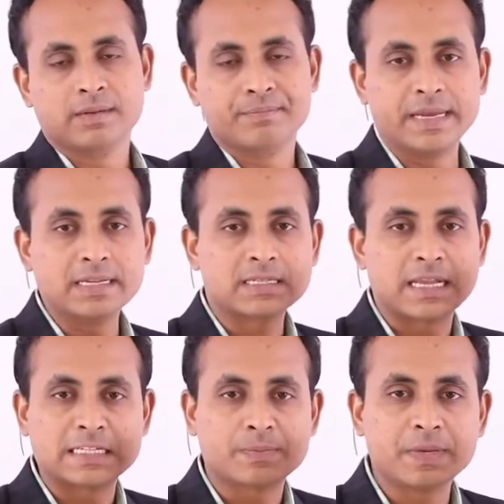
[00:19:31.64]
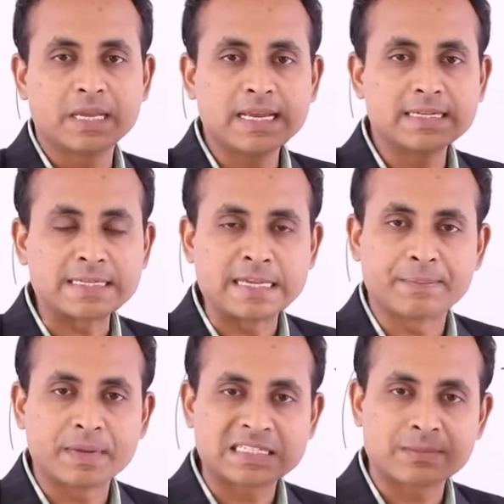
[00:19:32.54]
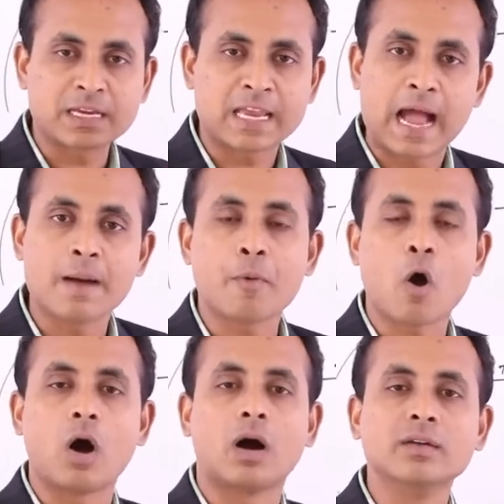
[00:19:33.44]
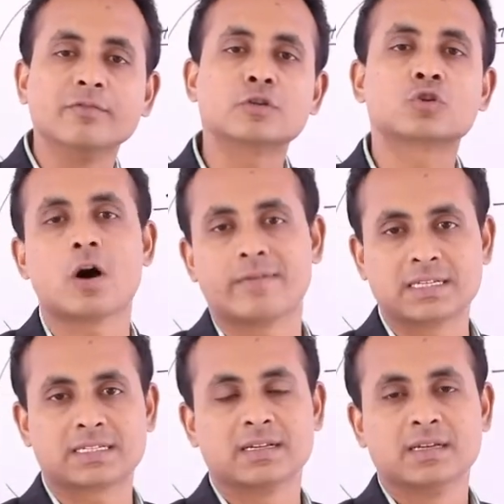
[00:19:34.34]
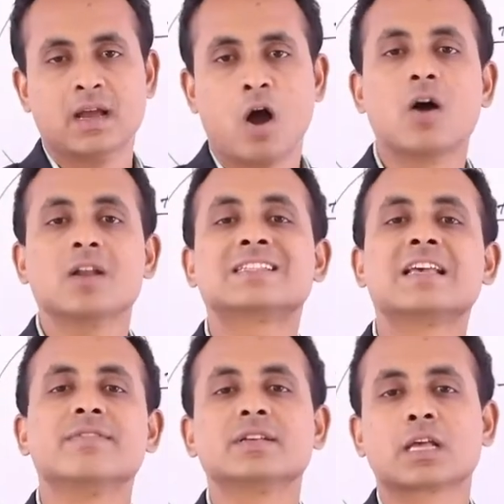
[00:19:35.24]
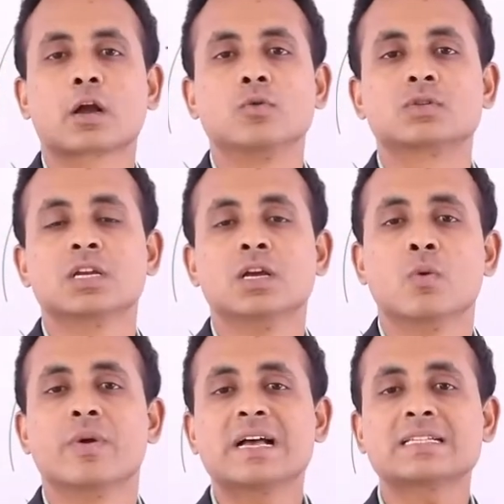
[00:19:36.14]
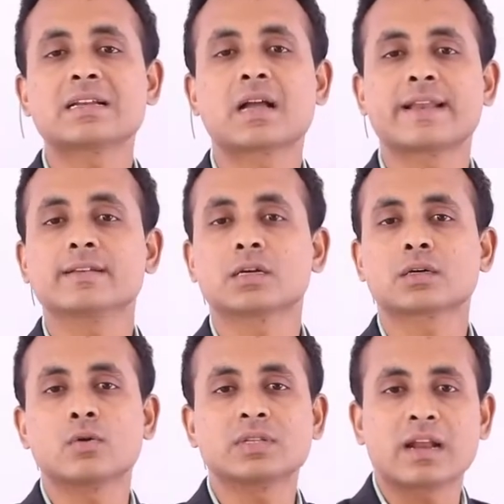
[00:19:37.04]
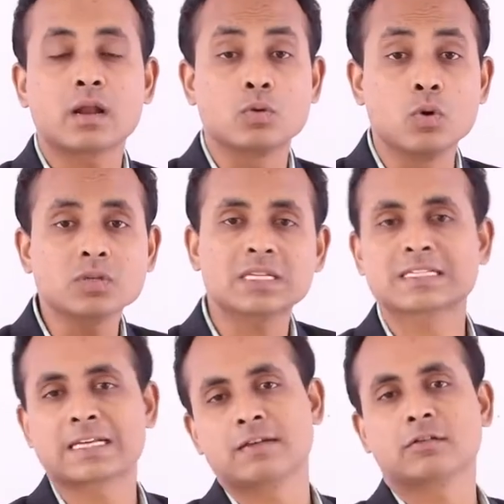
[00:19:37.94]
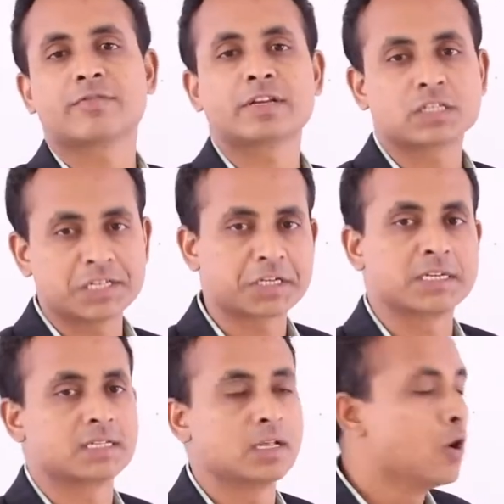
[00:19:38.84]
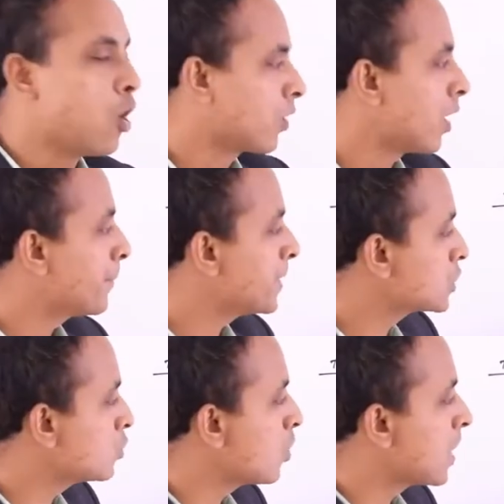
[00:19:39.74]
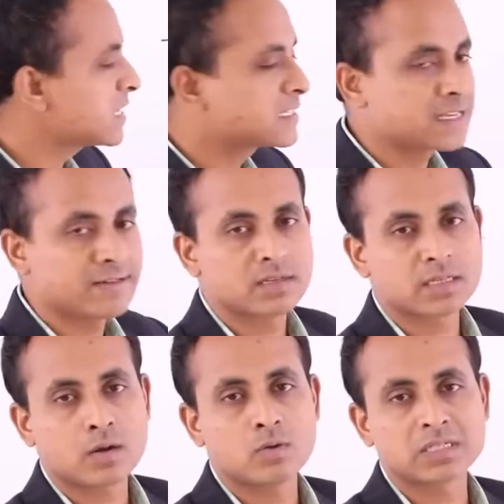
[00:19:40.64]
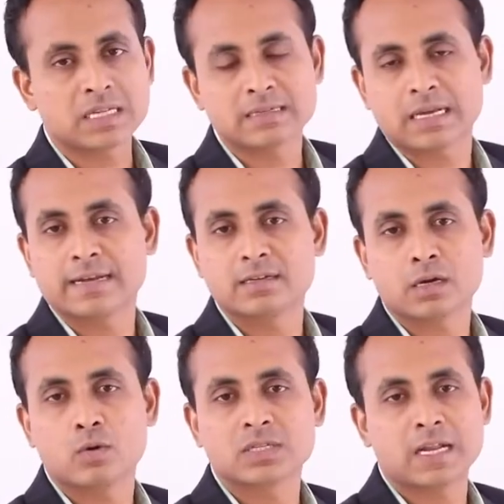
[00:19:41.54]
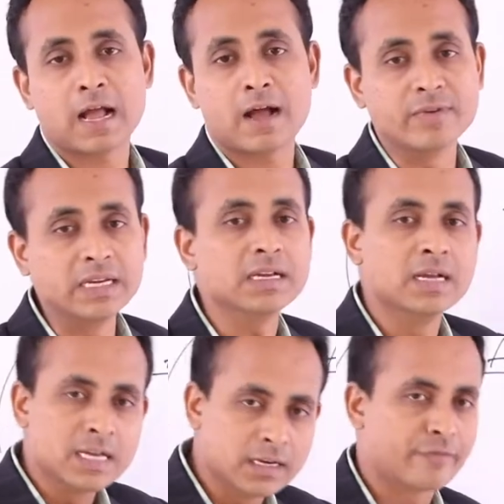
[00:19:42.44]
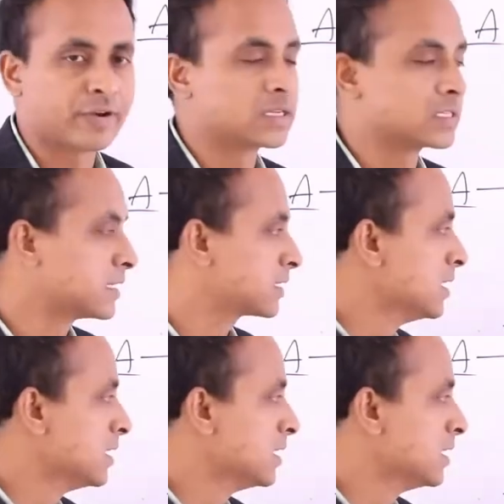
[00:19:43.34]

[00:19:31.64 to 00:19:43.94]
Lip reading: Means SBA is keeping some cap on withdrawals on savings account, whereas on current account there are no such kind of restrictions. On operation wise, savings accounts and current accounts are having differences.